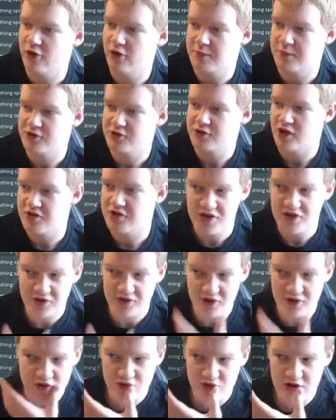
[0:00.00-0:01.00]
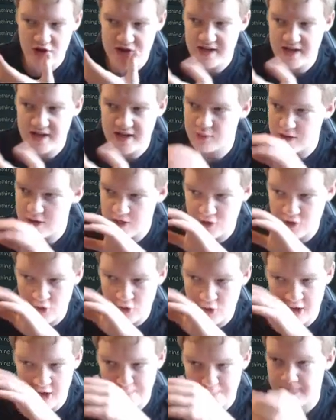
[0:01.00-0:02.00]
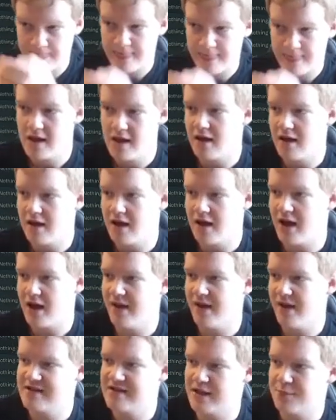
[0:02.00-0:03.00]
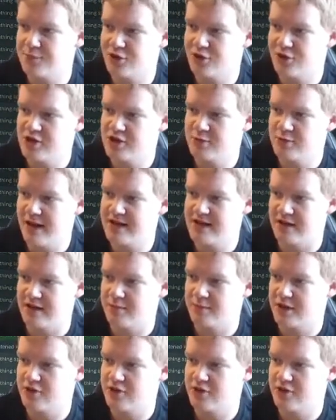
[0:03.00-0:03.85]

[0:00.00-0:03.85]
few episodes. You guys really seem to be enjoying it, and that is absolutely splendid.